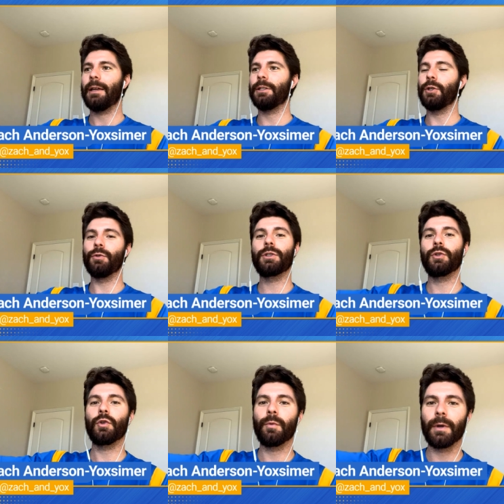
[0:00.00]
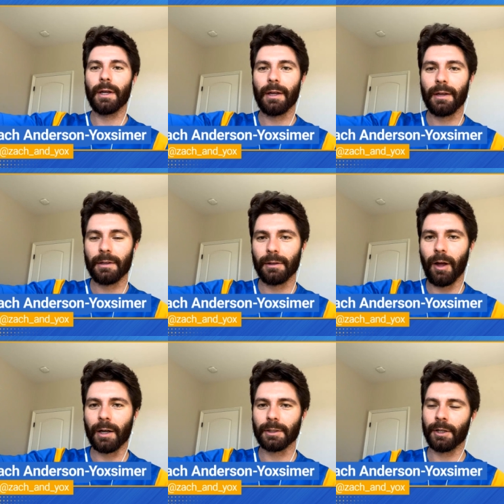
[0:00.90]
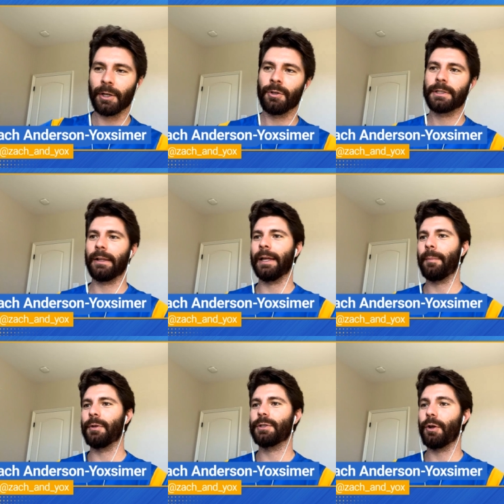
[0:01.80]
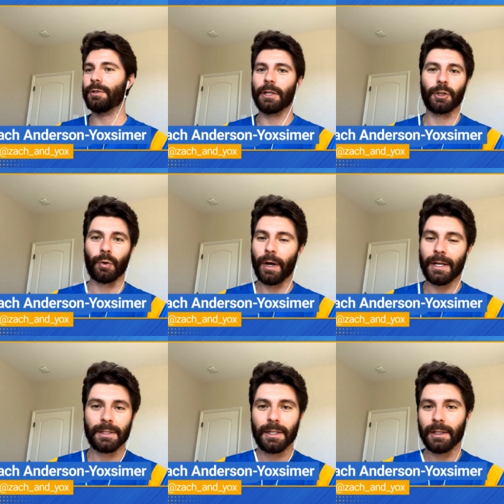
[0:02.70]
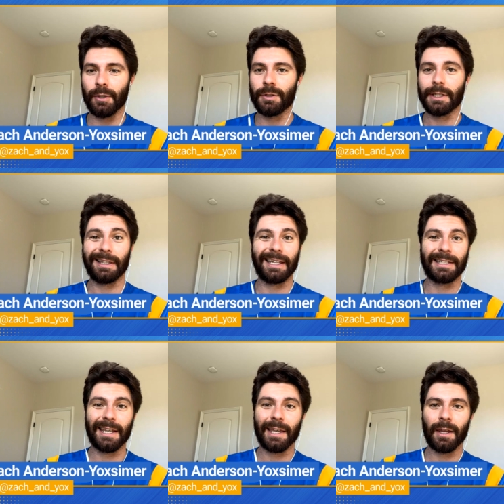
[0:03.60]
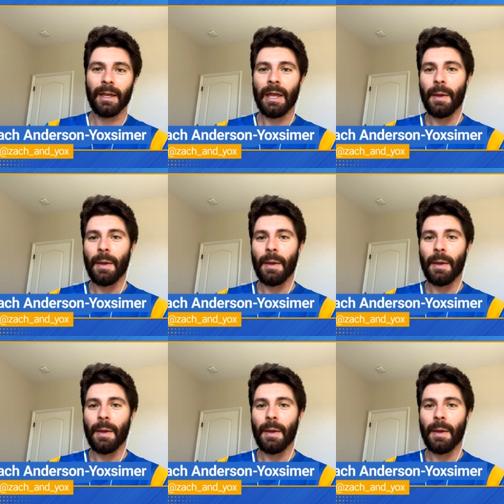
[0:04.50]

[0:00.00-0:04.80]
YouTube Locked On UCLA episodes, that the greatest thing UCLA did,